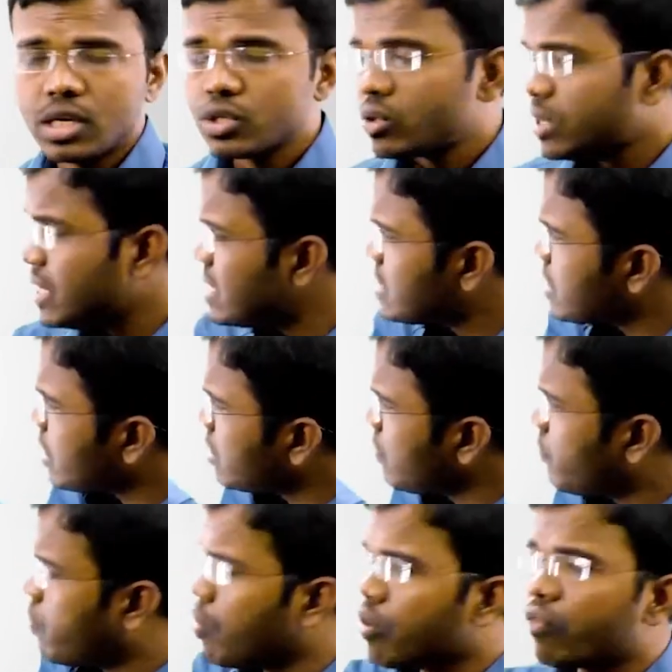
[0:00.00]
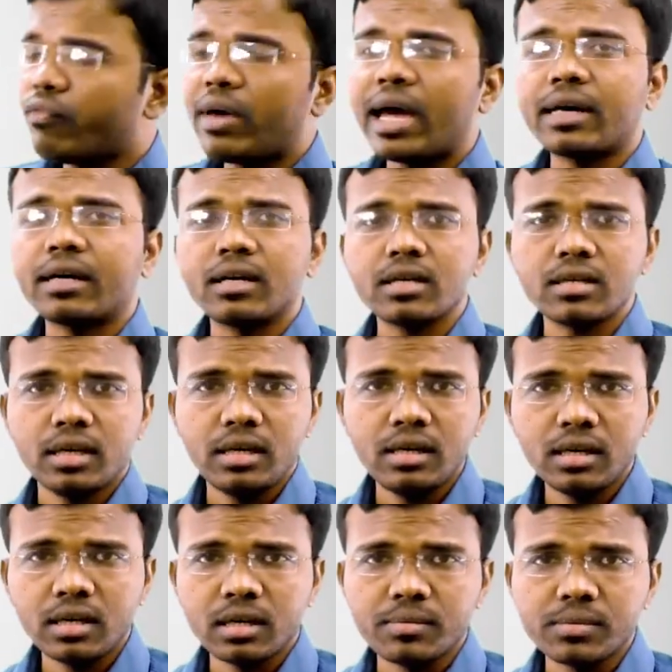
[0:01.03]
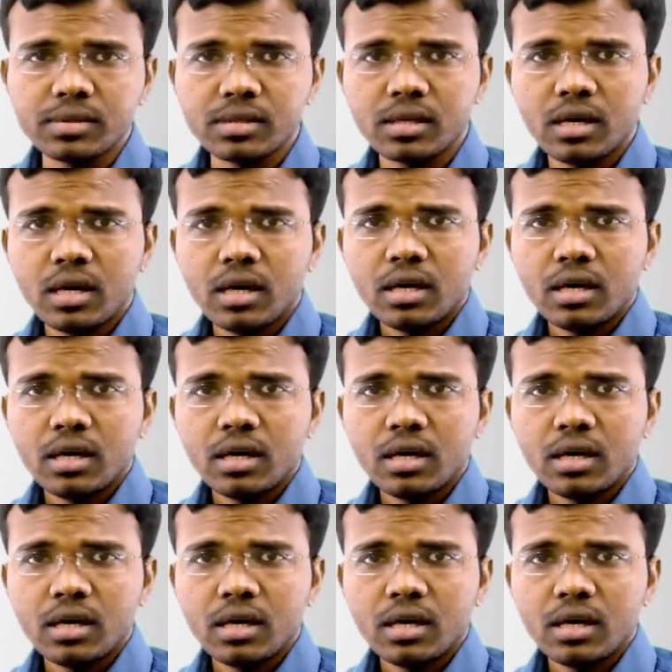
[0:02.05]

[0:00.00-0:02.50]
so these are the four factor incomes